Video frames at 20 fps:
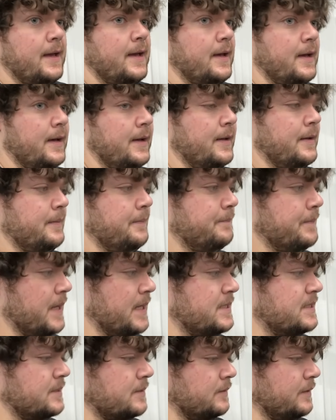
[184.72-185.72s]
Yeah,
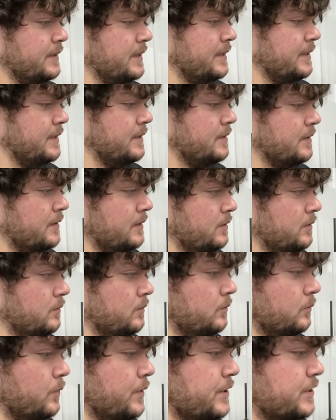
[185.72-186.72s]
basically
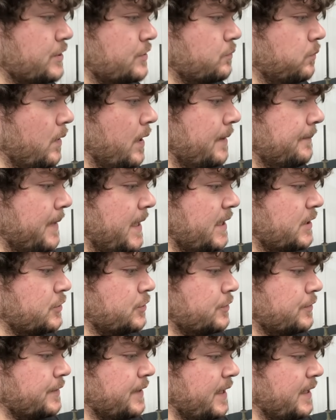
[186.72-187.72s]
we just want to make
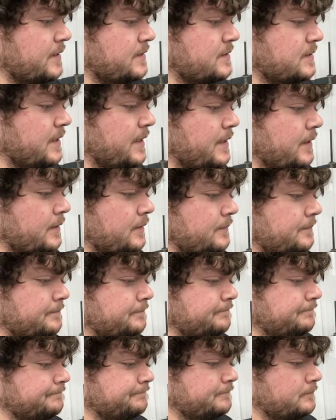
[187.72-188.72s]
sure that it's like
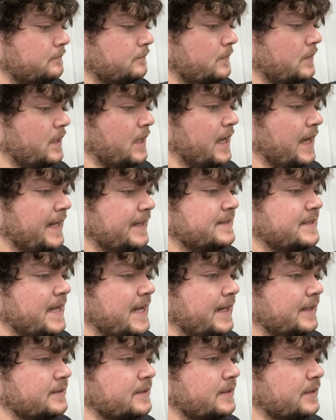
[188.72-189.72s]

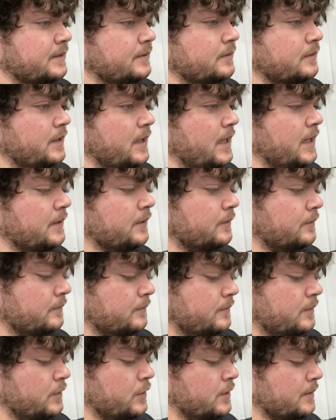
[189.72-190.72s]
contacting
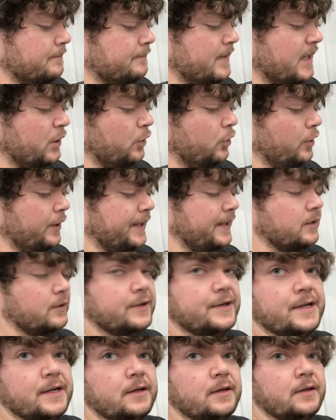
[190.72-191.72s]
in the middle
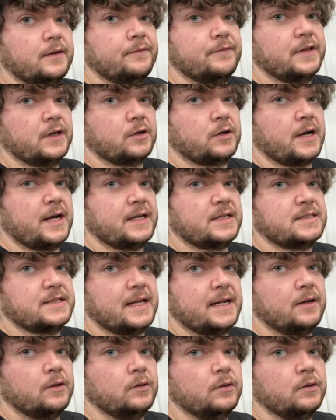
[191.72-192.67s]
area of the crank snout.